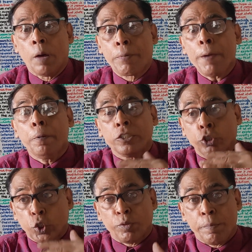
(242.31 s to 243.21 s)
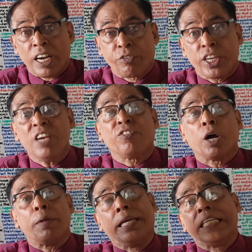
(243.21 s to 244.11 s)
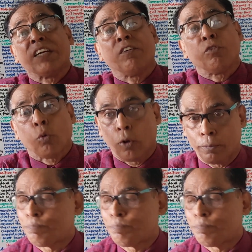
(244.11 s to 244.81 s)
People should be made free from any type of rule.